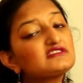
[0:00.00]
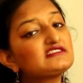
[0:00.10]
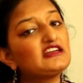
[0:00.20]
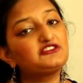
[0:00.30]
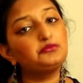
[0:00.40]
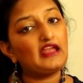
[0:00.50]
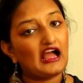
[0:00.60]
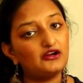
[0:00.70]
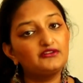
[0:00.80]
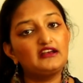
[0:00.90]
ambitions
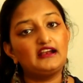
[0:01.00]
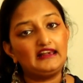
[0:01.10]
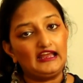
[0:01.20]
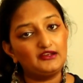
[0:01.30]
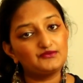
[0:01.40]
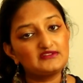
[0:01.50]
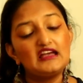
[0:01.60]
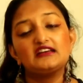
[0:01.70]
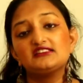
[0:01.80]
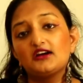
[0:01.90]
that we have in our
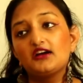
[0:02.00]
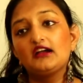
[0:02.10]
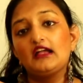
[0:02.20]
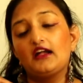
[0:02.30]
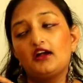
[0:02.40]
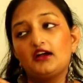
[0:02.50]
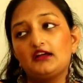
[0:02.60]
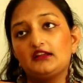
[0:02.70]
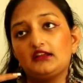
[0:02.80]
lives, the